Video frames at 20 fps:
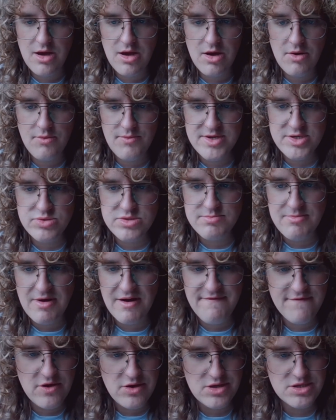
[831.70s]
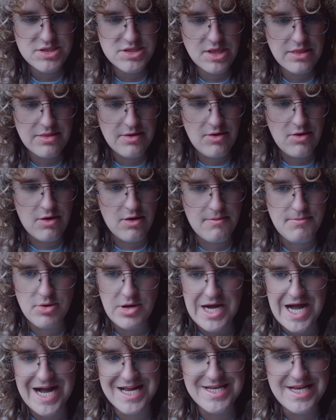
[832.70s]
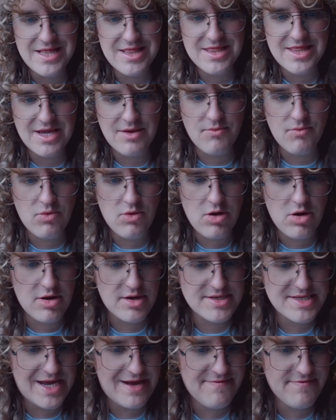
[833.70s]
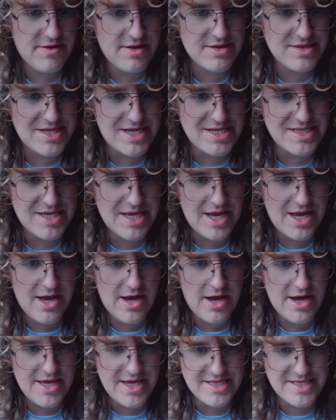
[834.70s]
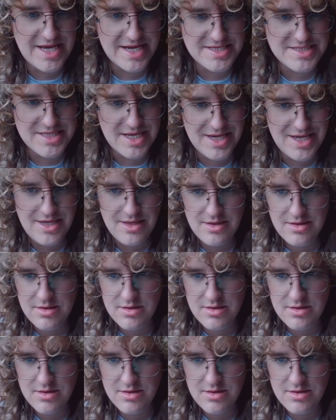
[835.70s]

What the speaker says: Which was my first thought, but I didn't think worked after e takes d.